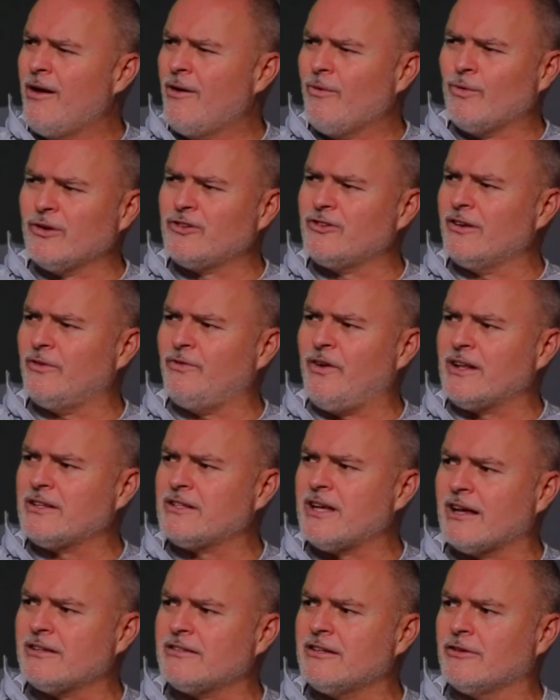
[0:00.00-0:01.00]
was just
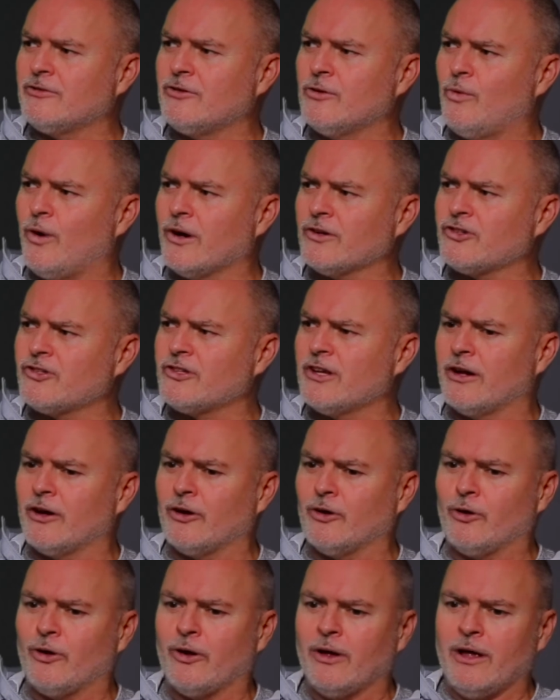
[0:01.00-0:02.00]
fantastic to watch.
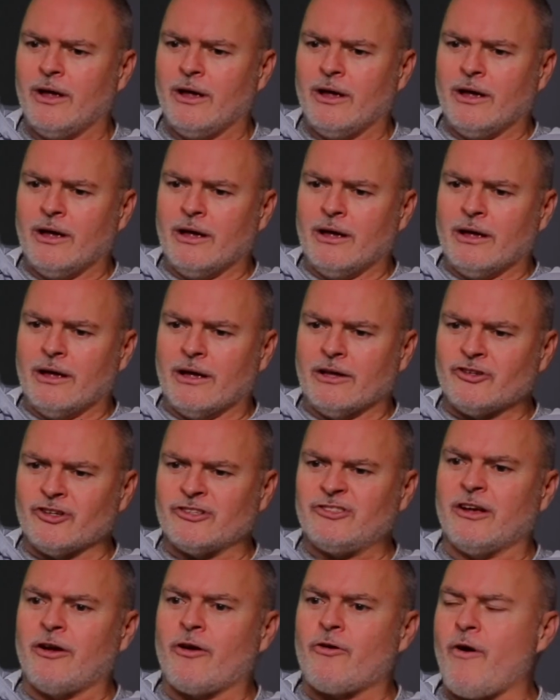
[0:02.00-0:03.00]
So
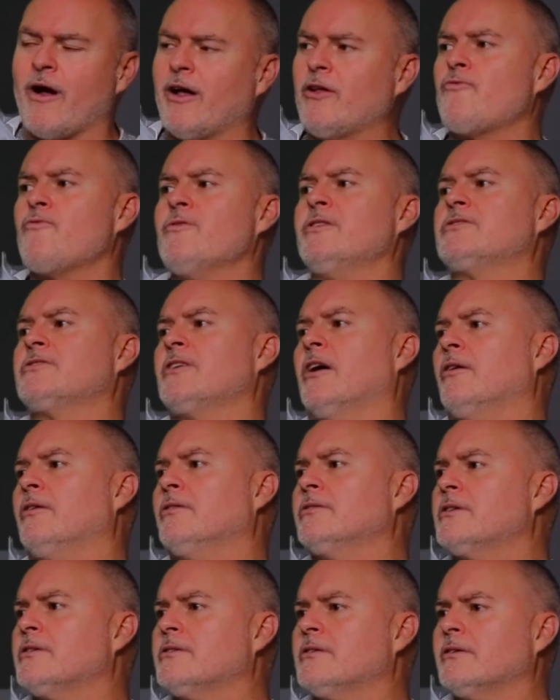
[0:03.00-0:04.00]
just a great
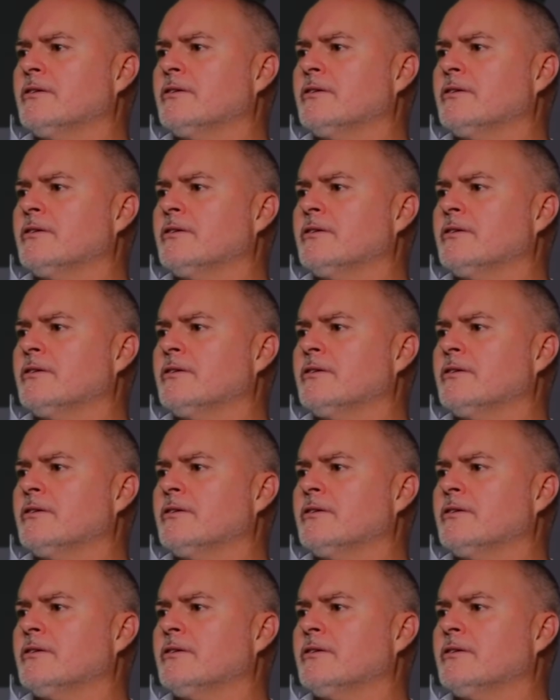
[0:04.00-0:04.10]
result,